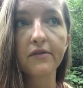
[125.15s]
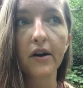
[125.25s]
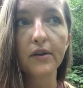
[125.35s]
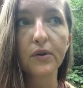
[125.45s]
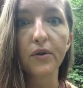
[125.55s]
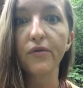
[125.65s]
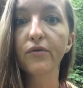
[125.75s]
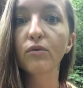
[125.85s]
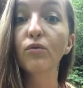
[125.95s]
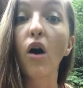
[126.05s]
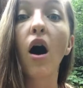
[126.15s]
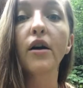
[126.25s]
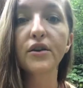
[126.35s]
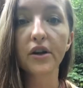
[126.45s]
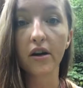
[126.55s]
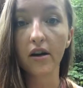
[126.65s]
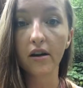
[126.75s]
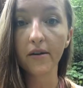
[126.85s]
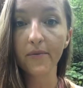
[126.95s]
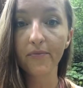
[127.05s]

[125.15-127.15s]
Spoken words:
felt sort of wrong to her.